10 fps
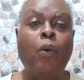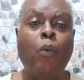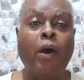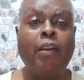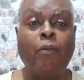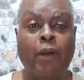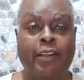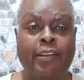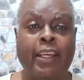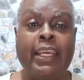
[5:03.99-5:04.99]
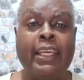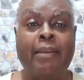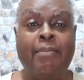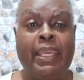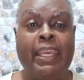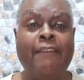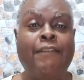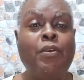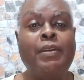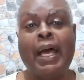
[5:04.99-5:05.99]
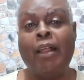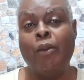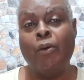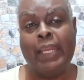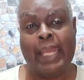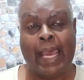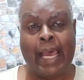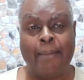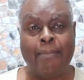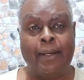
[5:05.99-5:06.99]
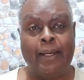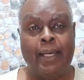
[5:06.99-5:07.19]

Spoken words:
One of which can be if you download an app